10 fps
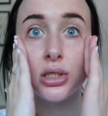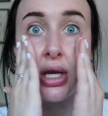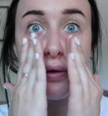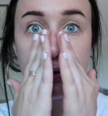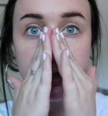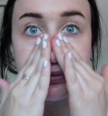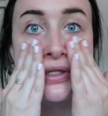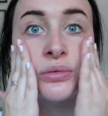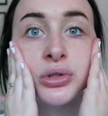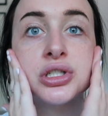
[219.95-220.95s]
never too
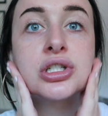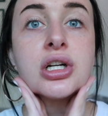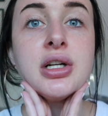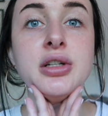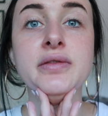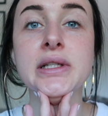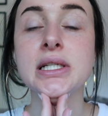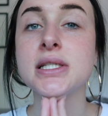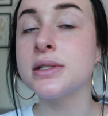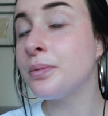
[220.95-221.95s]
much moisture in her
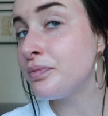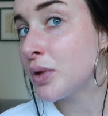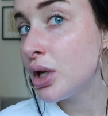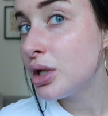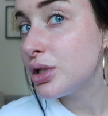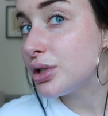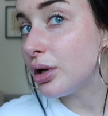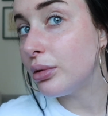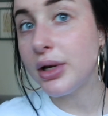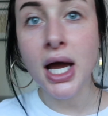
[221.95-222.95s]
face.
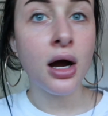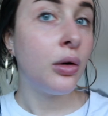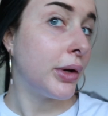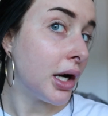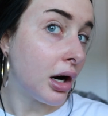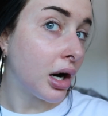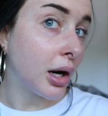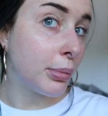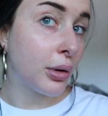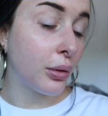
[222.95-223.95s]
So now we
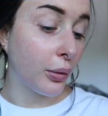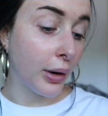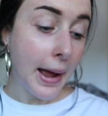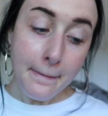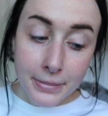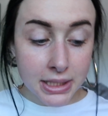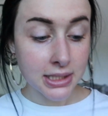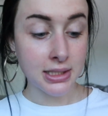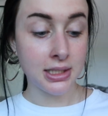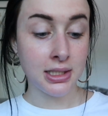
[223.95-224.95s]
are
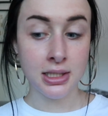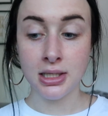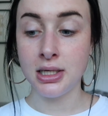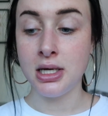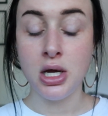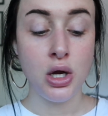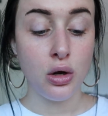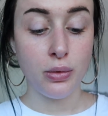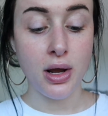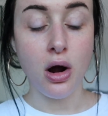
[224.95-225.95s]
prepped.
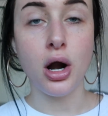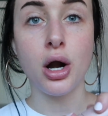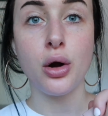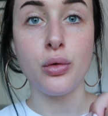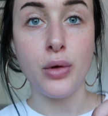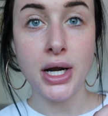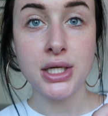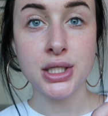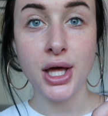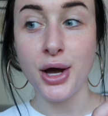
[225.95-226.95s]
We are ready
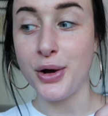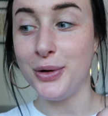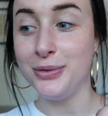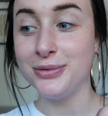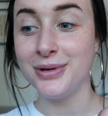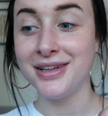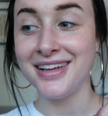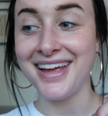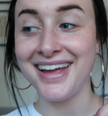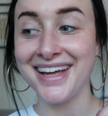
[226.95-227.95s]
to go.
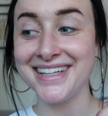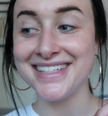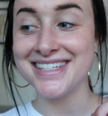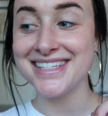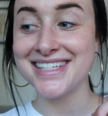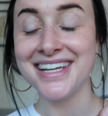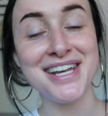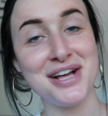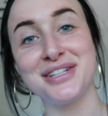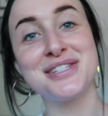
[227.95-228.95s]
And
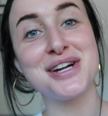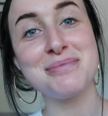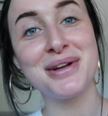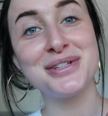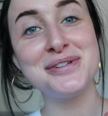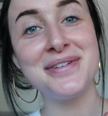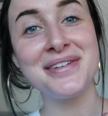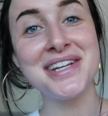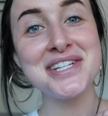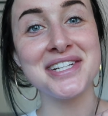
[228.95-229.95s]
now let's talk about the new
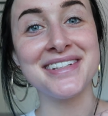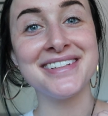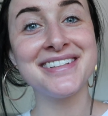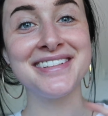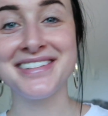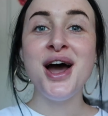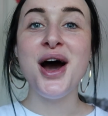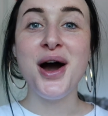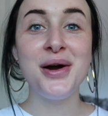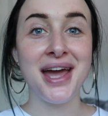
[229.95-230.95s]
foundation.
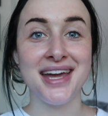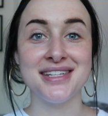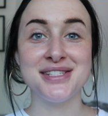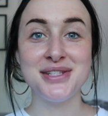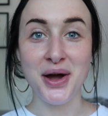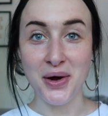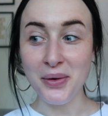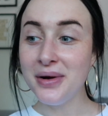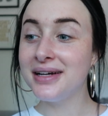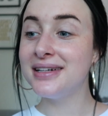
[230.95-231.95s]
Okay,
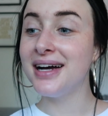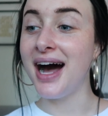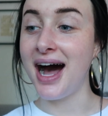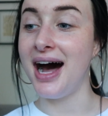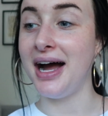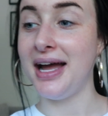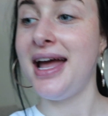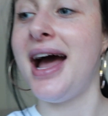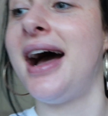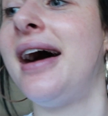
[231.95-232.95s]
so
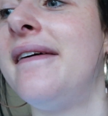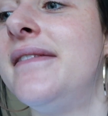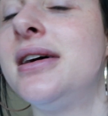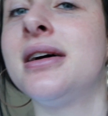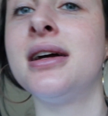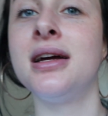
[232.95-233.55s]
I have